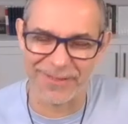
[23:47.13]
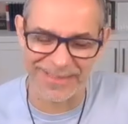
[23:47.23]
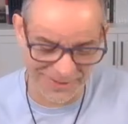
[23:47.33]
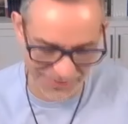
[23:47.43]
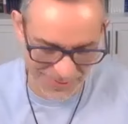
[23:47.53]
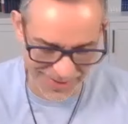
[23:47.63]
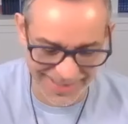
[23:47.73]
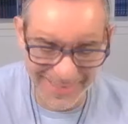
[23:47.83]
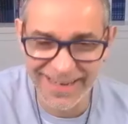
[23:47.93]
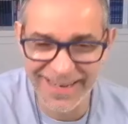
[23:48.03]
by what they're
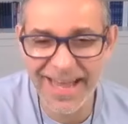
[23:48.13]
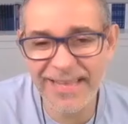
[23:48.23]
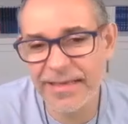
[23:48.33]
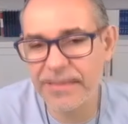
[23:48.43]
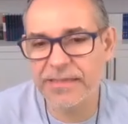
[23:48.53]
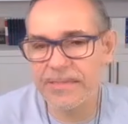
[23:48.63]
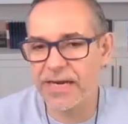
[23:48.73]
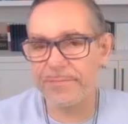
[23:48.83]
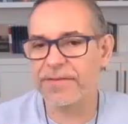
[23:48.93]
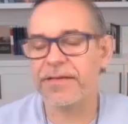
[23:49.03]
doing, and they
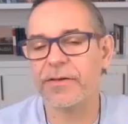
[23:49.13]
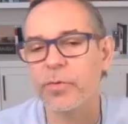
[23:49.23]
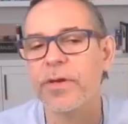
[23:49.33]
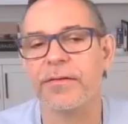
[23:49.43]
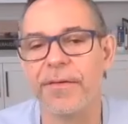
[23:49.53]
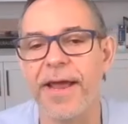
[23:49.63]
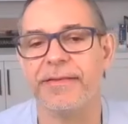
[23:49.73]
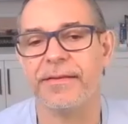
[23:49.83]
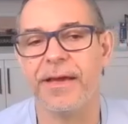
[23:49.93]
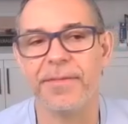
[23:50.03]
deserve it. They're doing
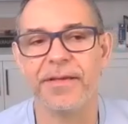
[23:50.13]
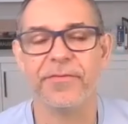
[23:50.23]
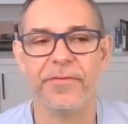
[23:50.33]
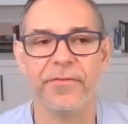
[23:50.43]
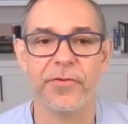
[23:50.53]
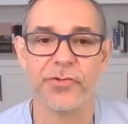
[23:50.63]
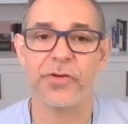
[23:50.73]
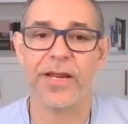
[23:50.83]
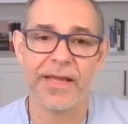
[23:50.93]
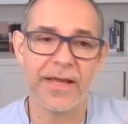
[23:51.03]
great. I mean, yeah. for
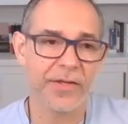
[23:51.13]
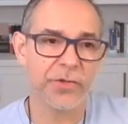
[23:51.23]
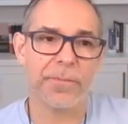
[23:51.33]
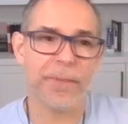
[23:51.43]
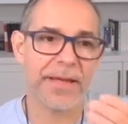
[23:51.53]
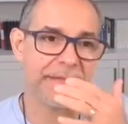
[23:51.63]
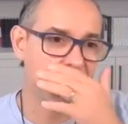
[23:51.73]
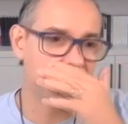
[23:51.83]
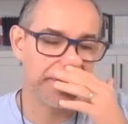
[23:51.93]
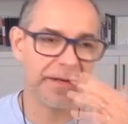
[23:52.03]
sure. Like you pay
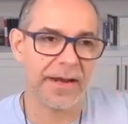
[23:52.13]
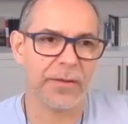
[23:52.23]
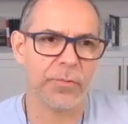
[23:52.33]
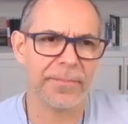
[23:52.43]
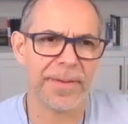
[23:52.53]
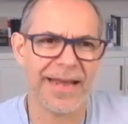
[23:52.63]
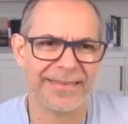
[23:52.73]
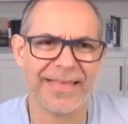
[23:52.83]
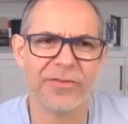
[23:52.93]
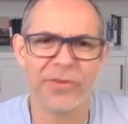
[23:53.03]
the like we're paying
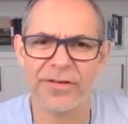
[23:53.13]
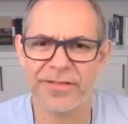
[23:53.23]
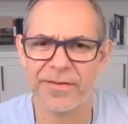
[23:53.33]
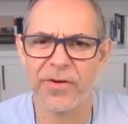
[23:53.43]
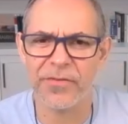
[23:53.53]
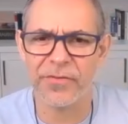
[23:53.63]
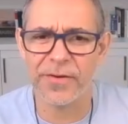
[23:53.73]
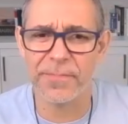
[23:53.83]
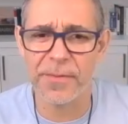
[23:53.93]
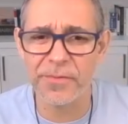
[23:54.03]
like ten dollars a month
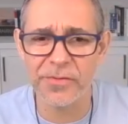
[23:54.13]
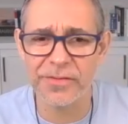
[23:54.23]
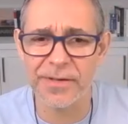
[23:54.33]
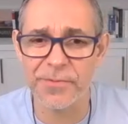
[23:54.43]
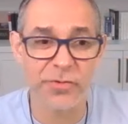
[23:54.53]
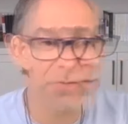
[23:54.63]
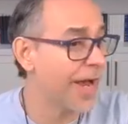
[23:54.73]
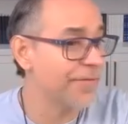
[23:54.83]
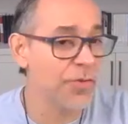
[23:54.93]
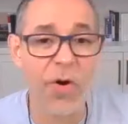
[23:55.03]
for the premium subscription. You
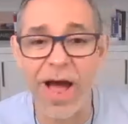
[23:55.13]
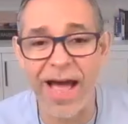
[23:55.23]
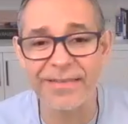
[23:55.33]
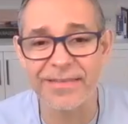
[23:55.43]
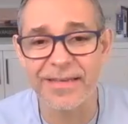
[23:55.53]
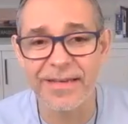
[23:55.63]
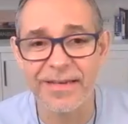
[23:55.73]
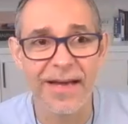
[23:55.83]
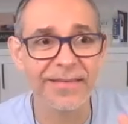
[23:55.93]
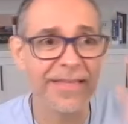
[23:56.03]
have no ads
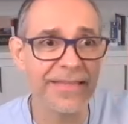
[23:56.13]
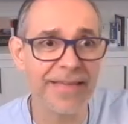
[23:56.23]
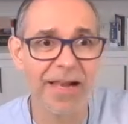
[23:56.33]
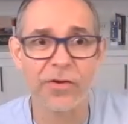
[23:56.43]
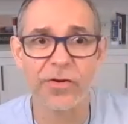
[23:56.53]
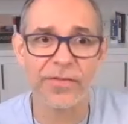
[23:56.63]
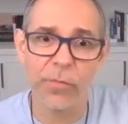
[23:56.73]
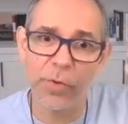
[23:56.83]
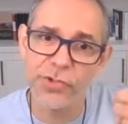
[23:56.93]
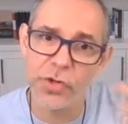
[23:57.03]
and then the
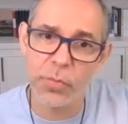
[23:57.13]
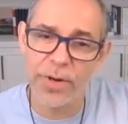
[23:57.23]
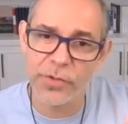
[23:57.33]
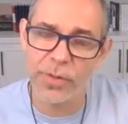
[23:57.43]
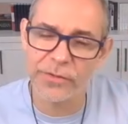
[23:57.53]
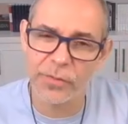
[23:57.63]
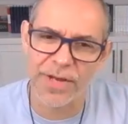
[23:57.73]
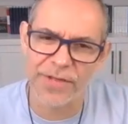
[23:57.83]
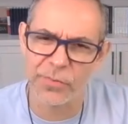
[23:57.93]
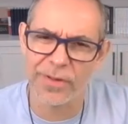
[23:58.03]
algorithm will show you what you want to
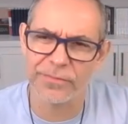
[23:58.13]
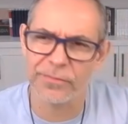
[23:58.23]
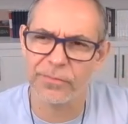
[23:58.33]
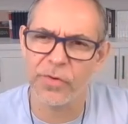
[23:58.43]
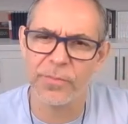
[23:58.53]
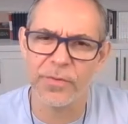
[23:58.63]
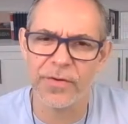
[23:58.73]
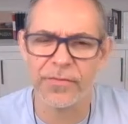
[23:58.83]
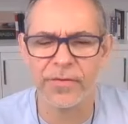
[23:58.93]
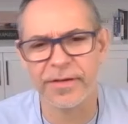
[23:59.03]
watch. What so
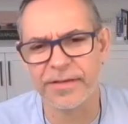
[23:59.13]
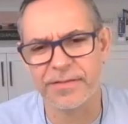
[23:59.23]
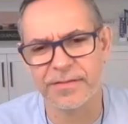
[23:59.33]
we have